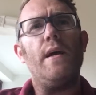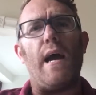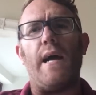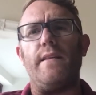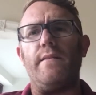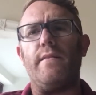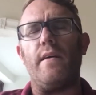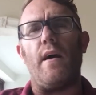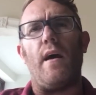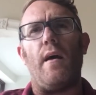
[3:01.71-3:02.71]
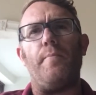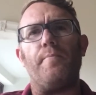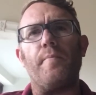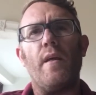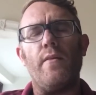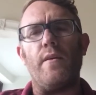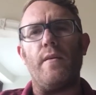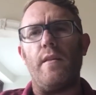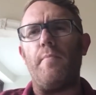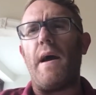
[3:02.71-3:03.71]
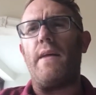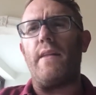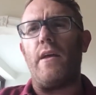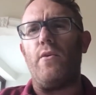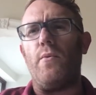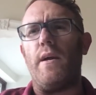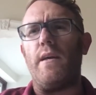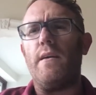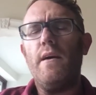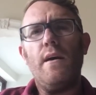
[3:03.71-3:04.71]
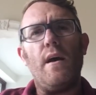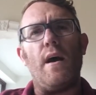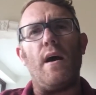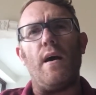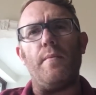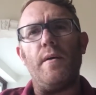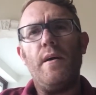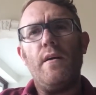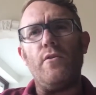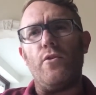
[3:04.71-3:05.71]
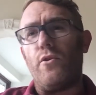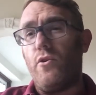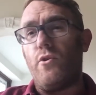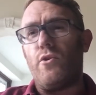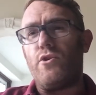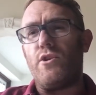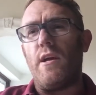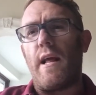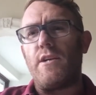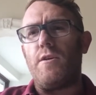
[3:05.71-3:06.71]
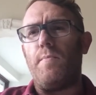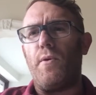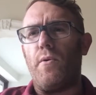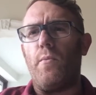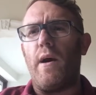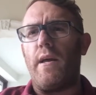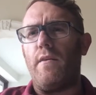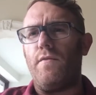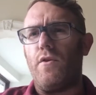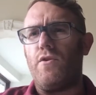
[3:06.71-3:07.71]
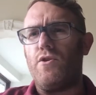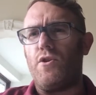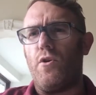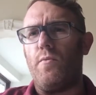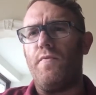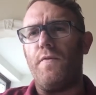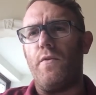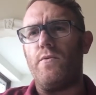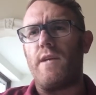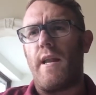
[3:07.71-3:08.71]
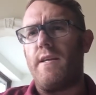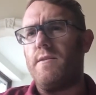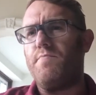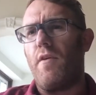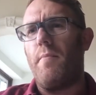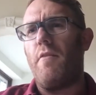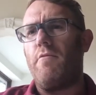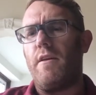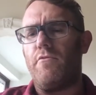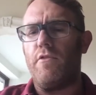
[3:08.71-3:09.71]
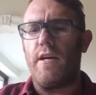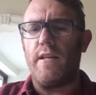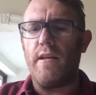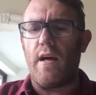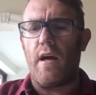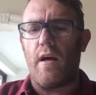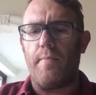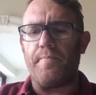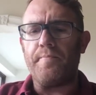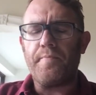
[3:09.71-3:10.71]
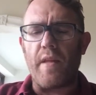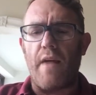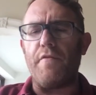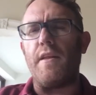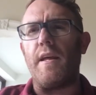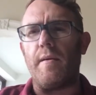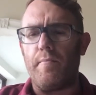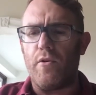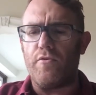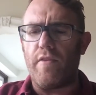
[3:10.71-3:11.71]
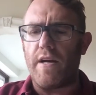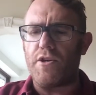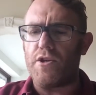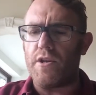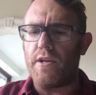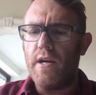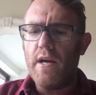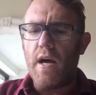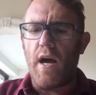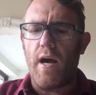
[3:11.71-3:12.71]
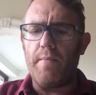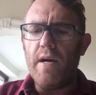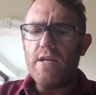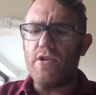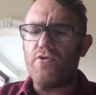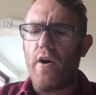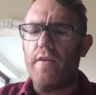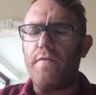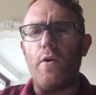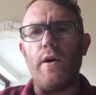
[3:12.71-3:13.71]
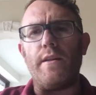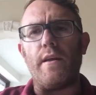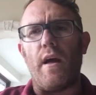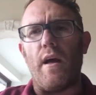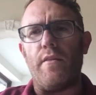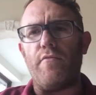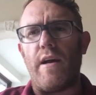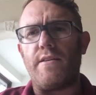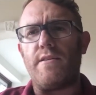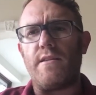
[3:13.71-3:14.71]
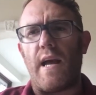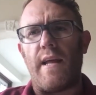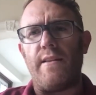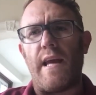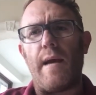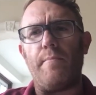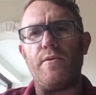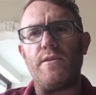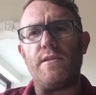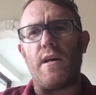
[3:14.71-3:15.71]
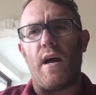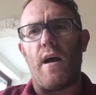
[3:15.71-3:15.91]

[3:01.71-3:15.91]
and the amount that you eat, you can still actually put on weight if you consume foods that is primarily green. Everything in moderation. So try and avoid the reds and the ambers.